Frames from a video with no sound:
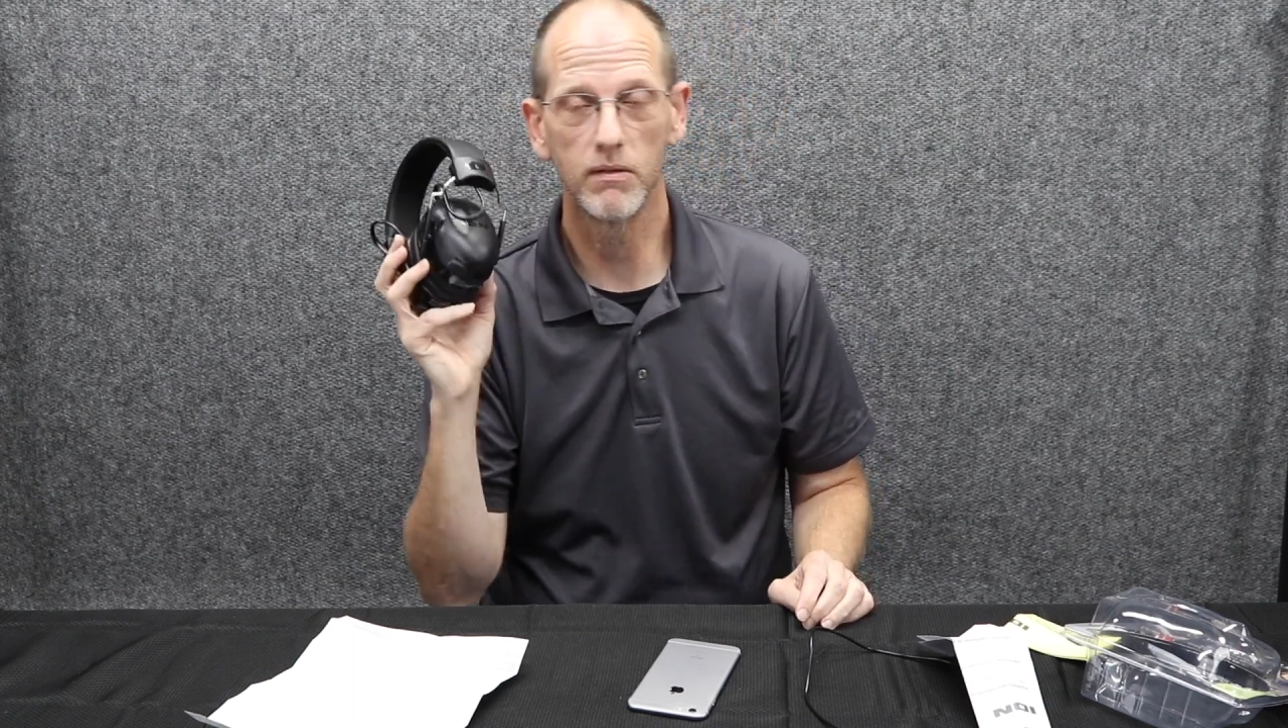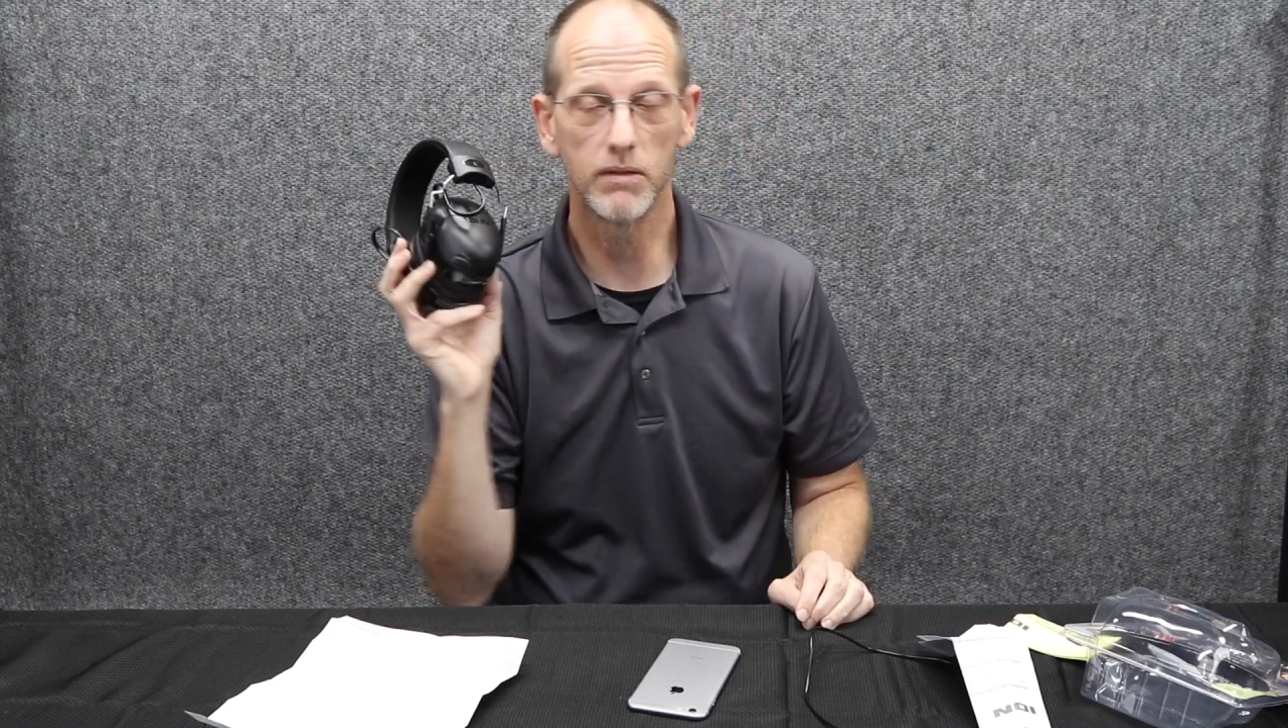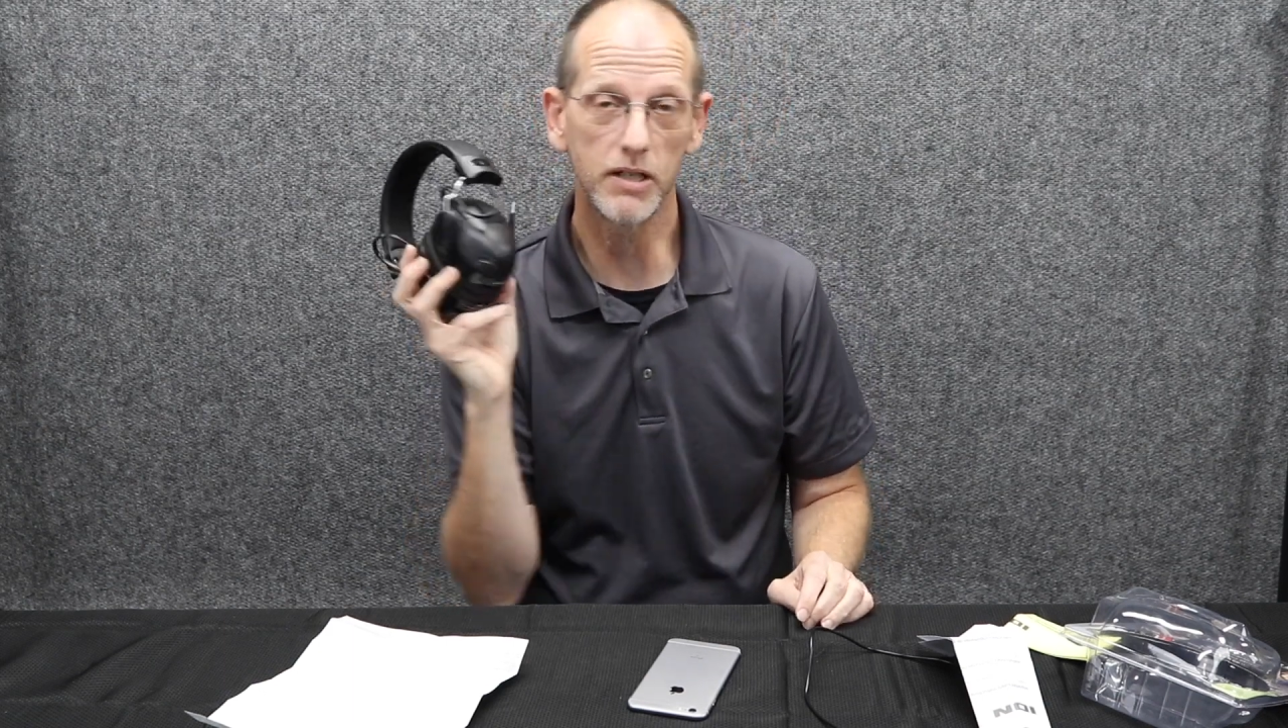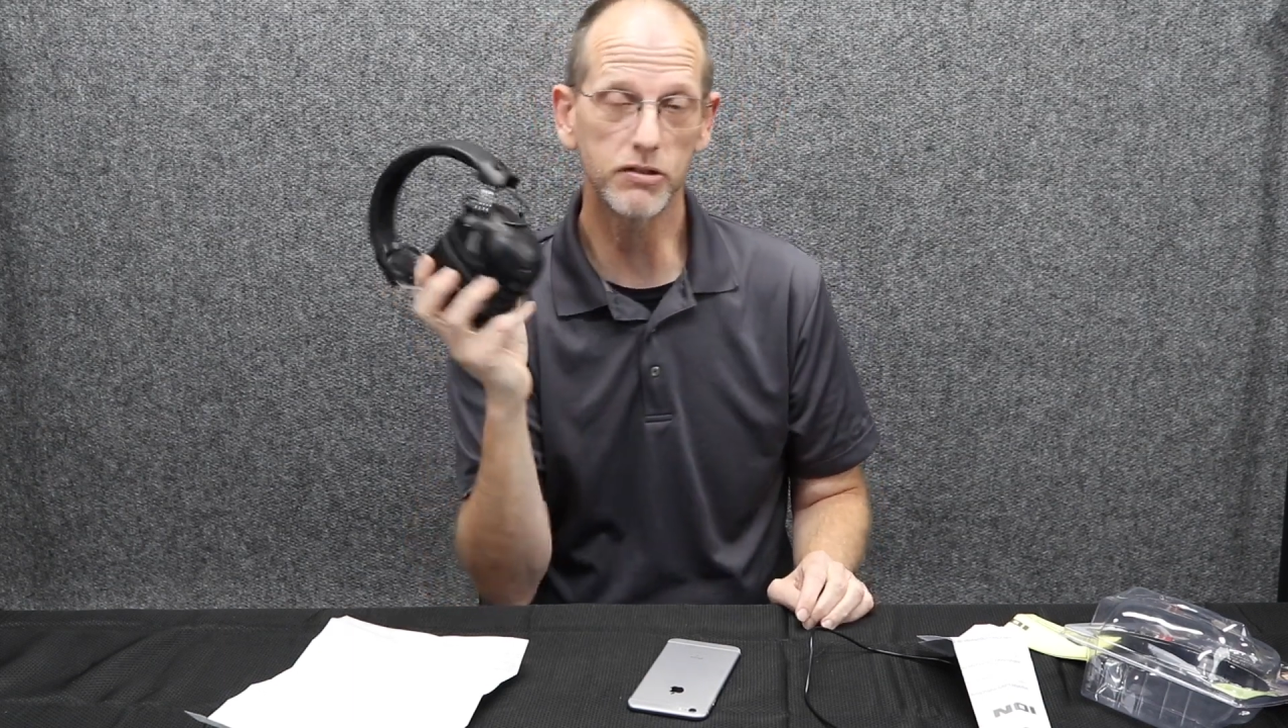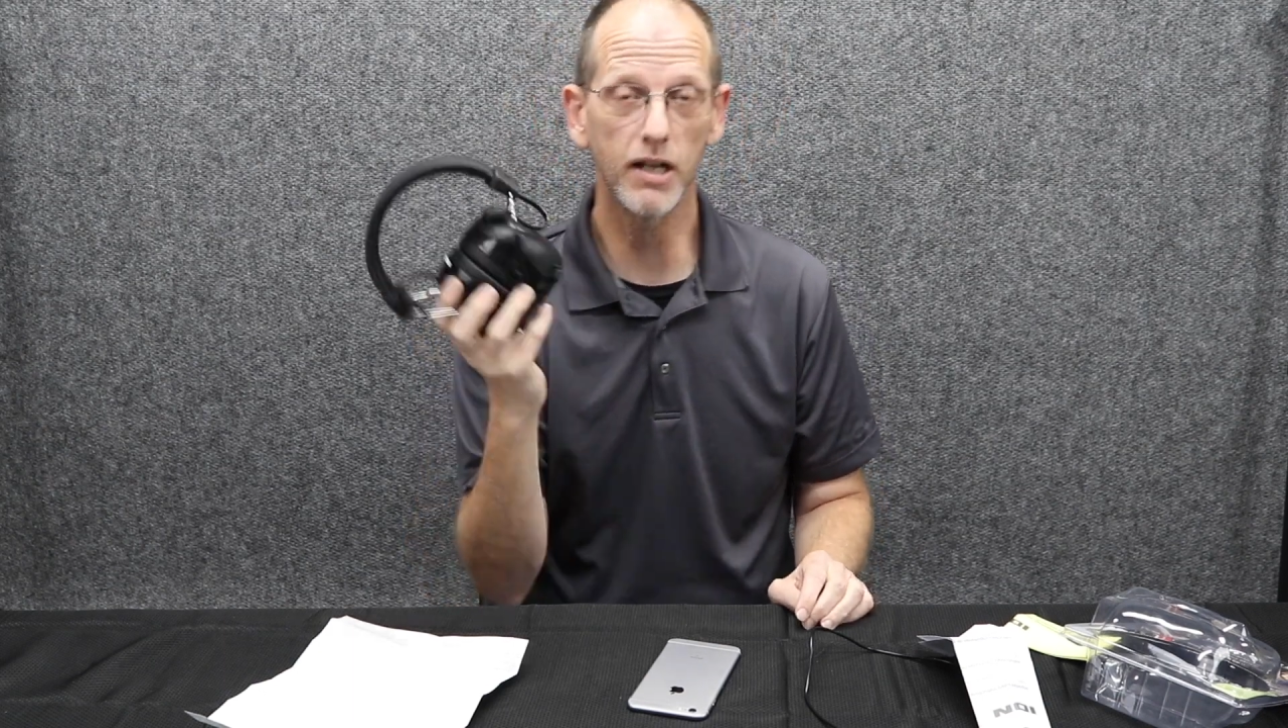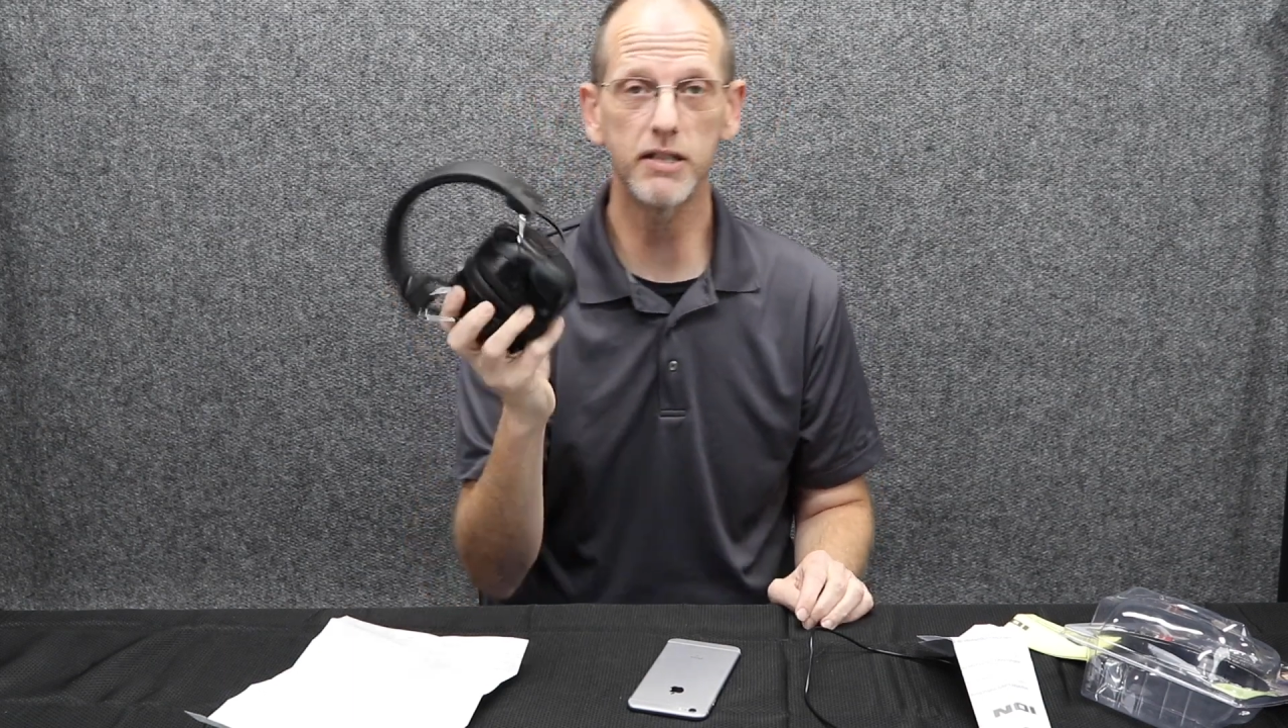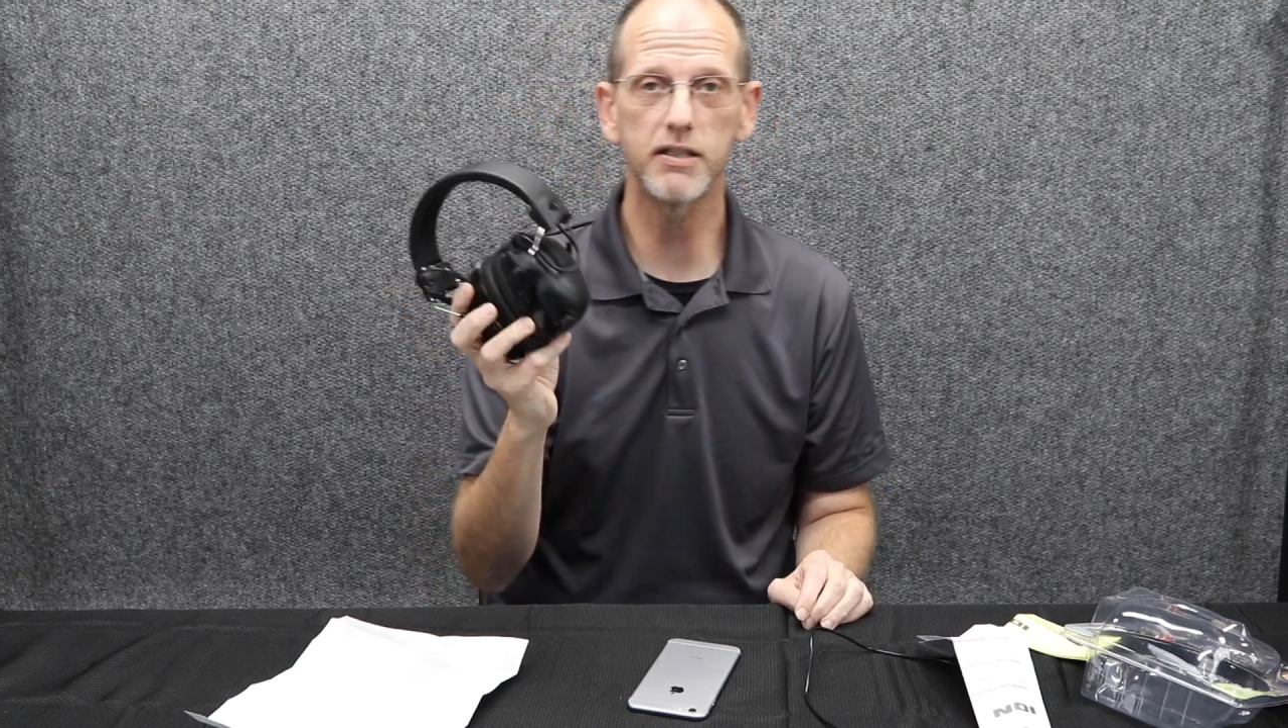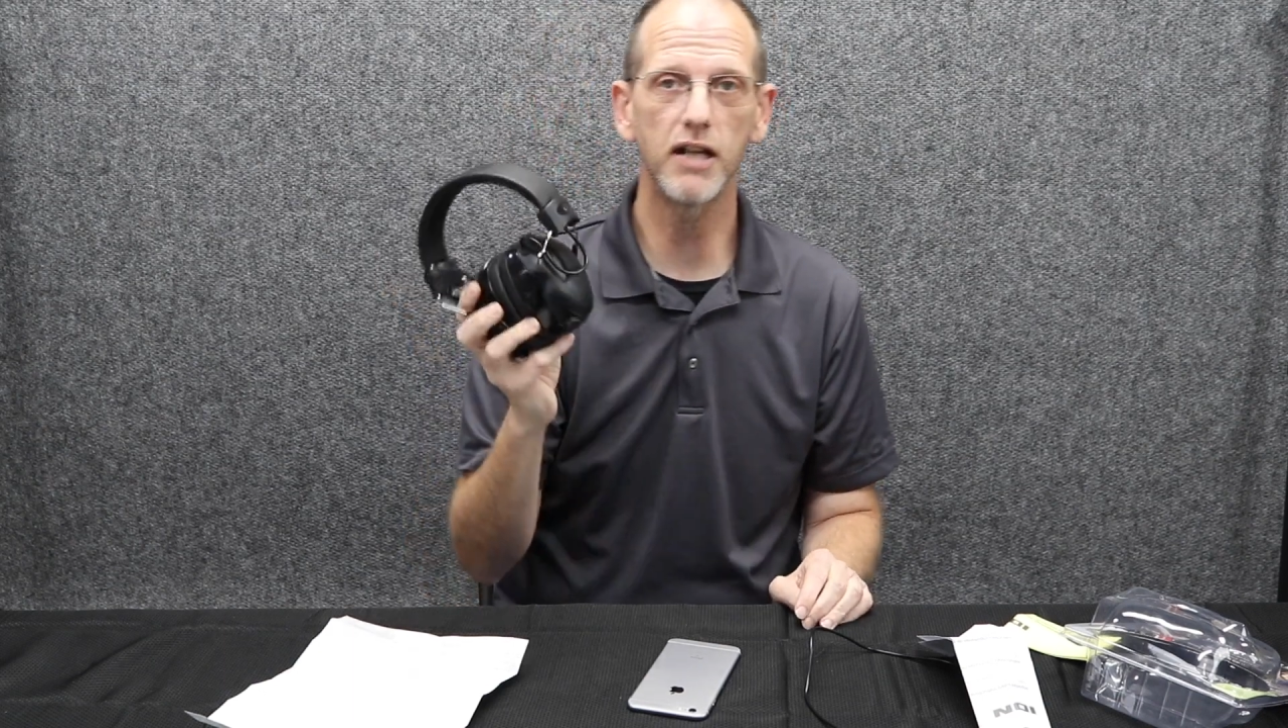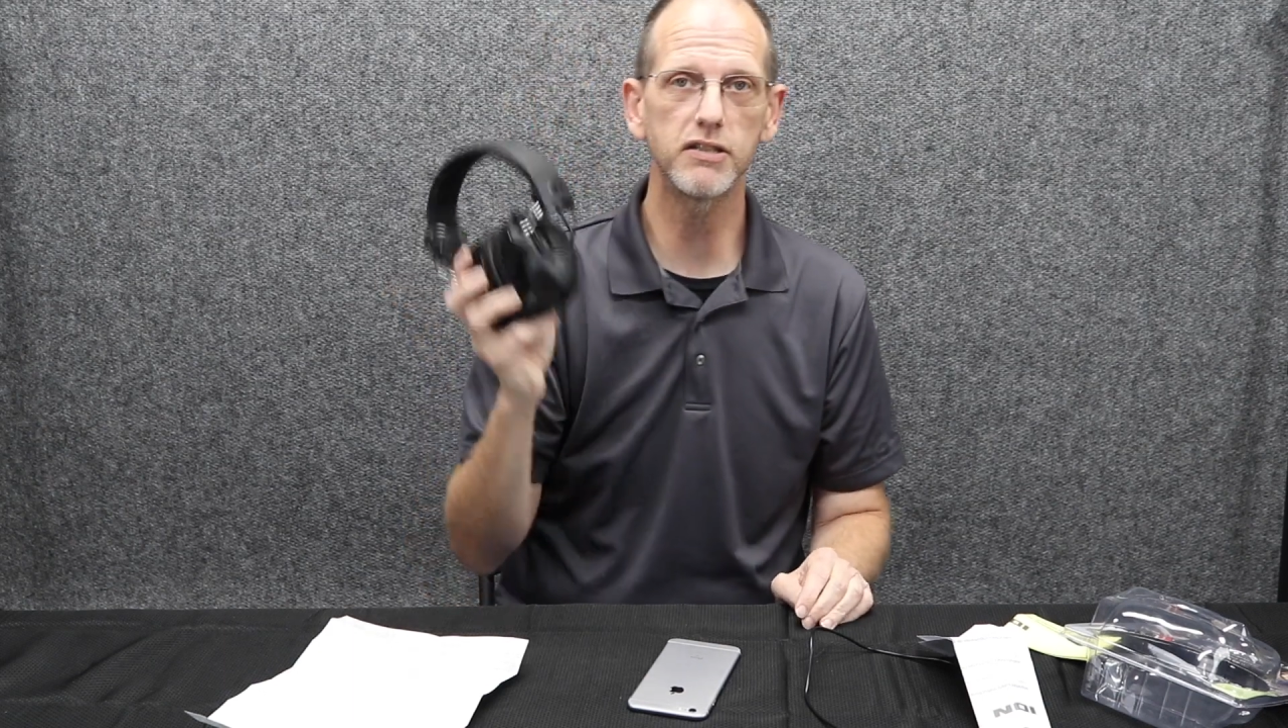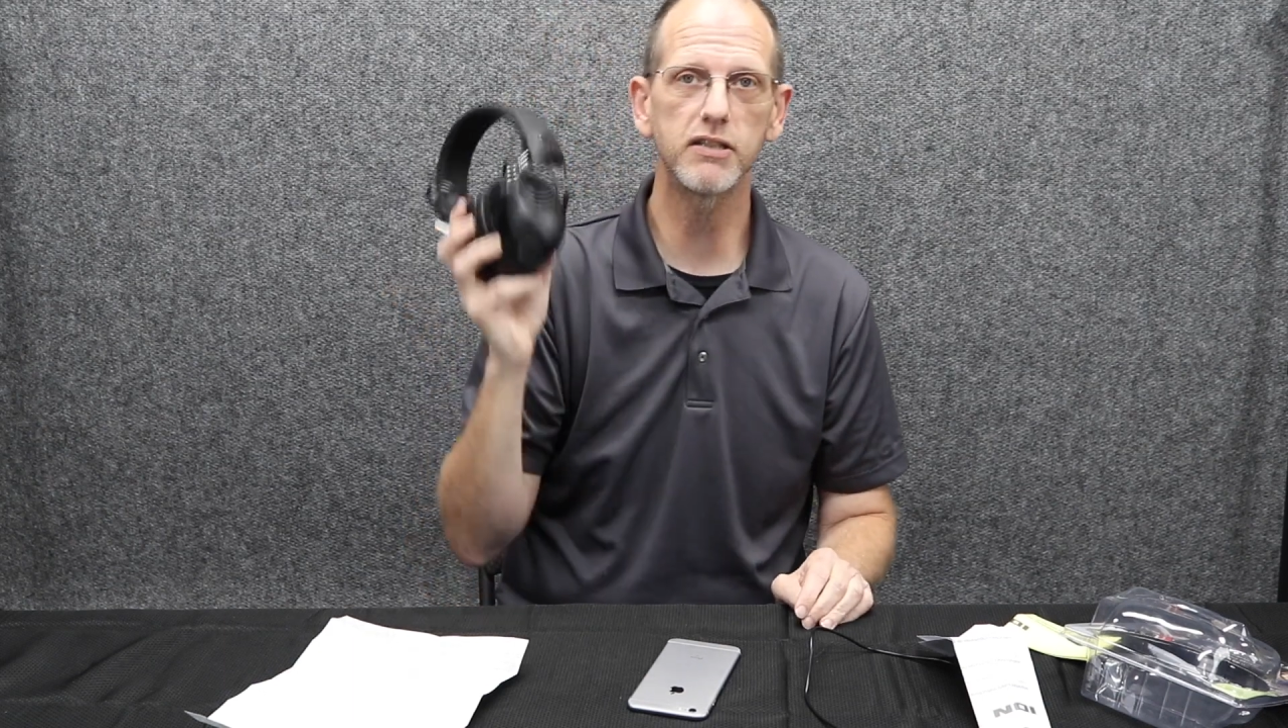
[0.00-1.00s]
electronic
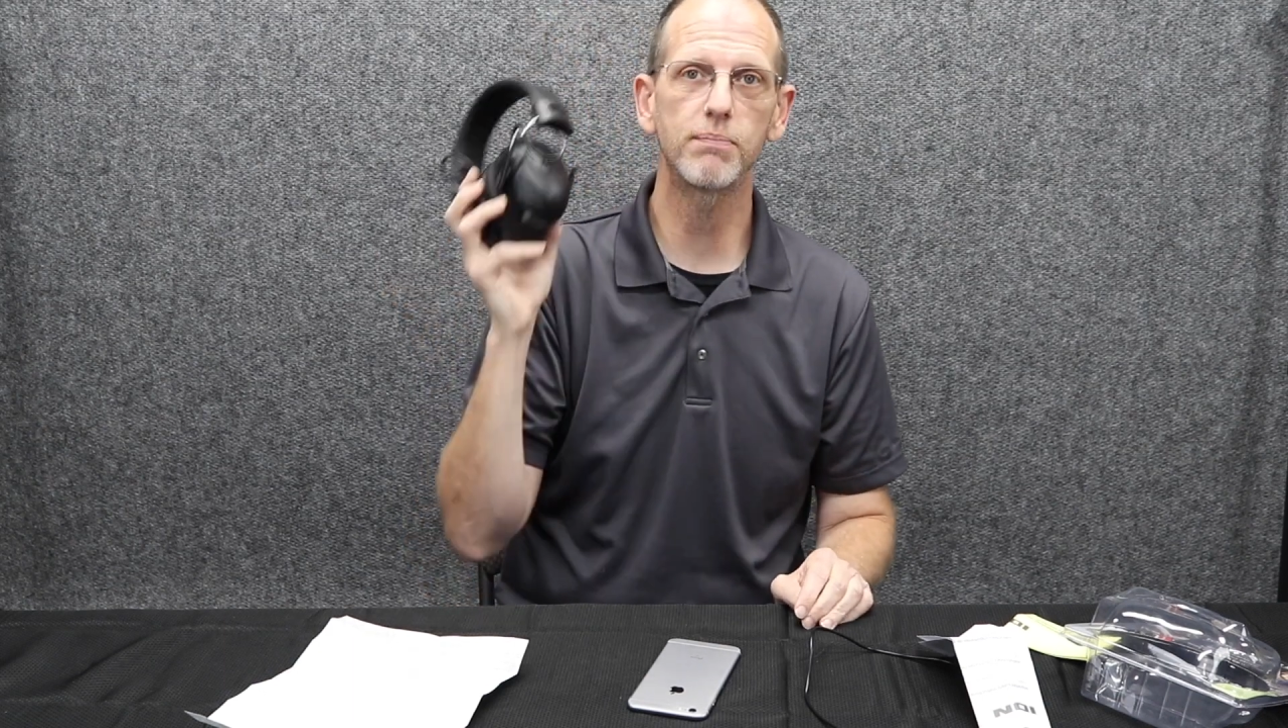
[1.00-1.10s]
sections,